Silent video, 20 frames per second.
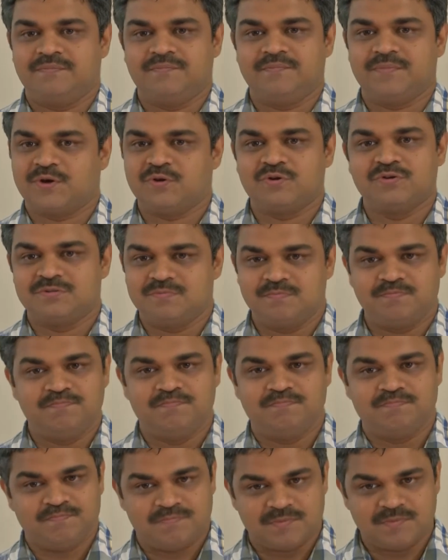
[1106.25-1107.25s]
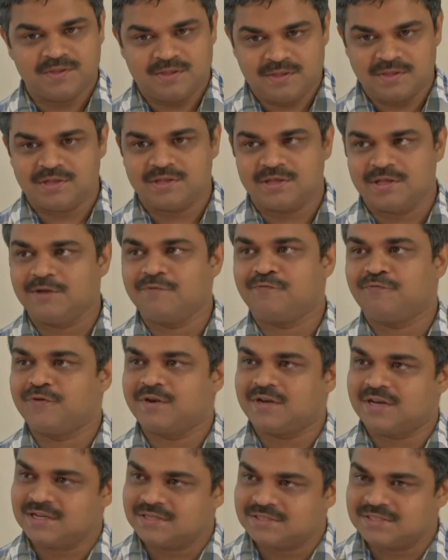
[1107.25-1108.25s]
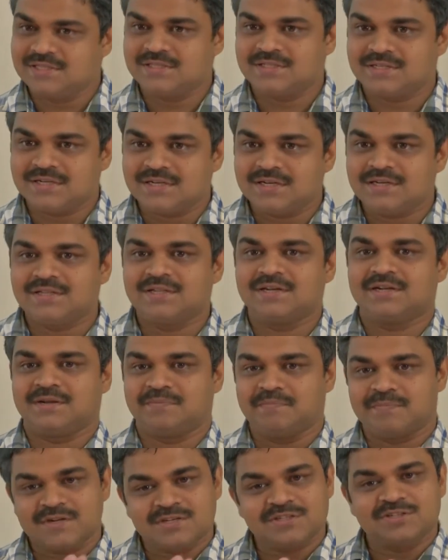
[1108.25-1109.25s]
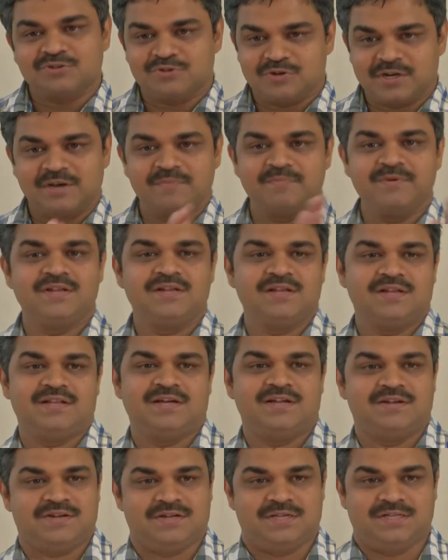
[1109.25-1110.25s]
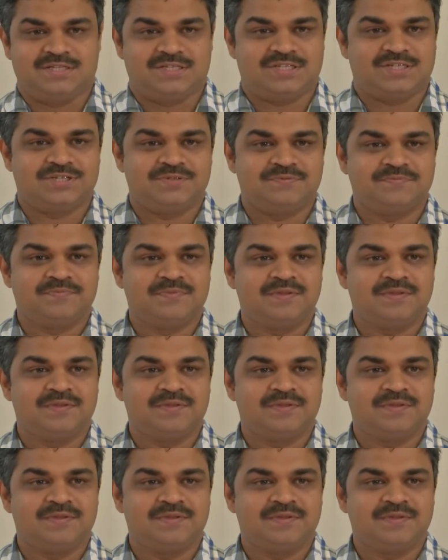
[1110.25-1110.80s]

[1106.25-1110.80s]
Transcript: because if it existed, the temperature should have been in that range,